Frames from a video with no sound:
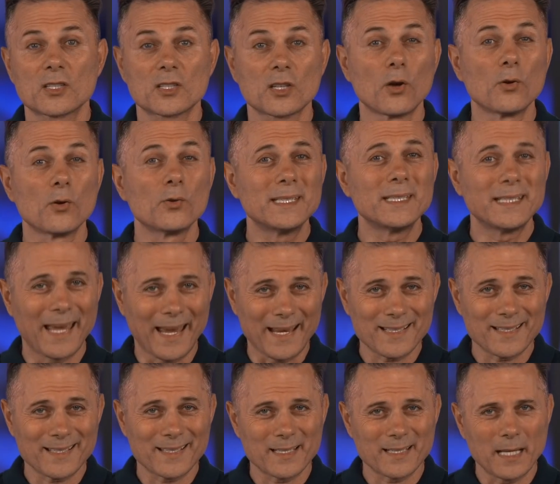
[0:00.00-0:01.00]
So,
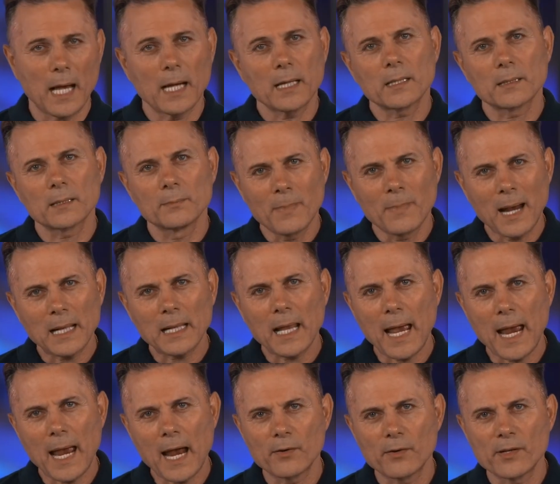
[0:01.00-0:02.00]
yes,
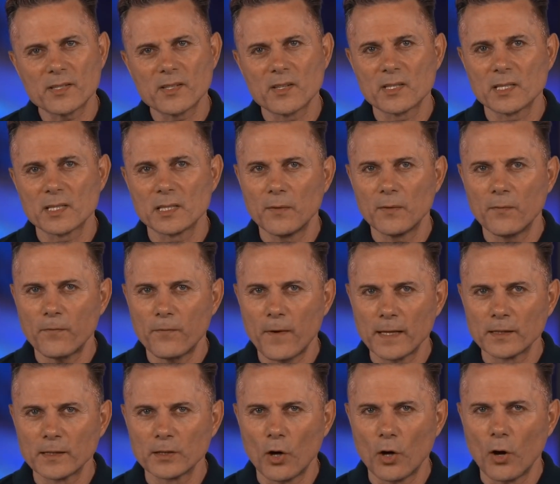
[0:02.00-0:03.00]
Kamala Harris is a
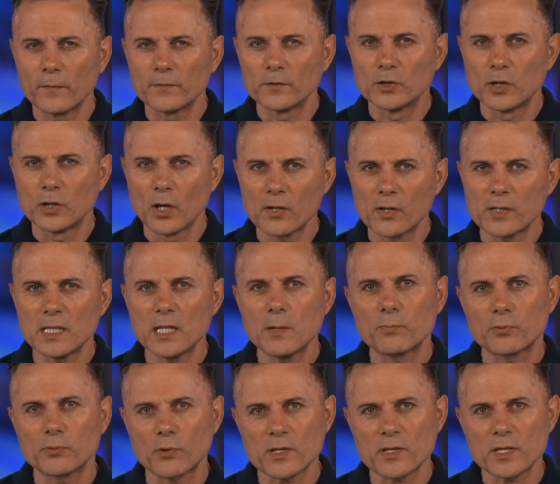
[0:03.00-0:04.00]
defender of dirty
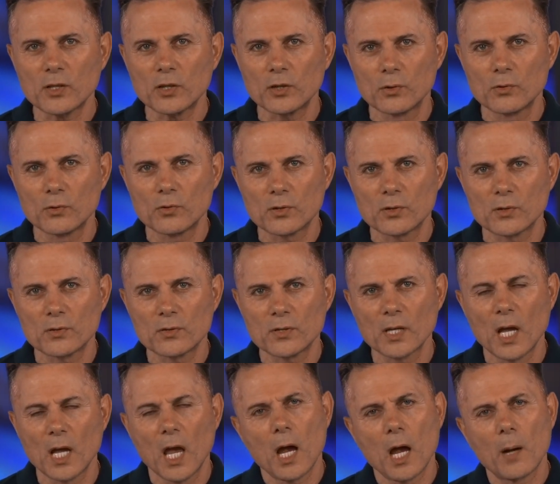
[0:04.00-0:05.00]

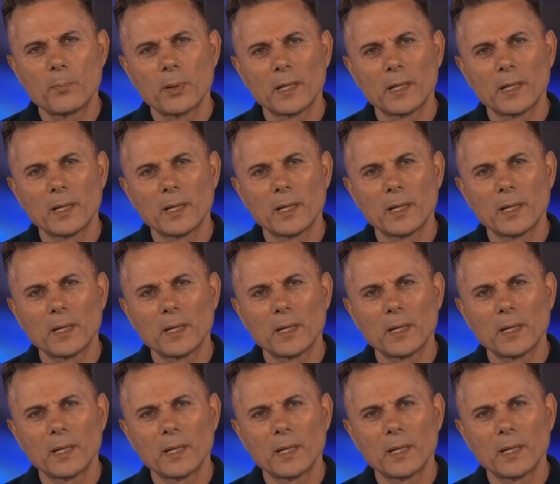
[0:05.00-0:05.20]
prosecutions, a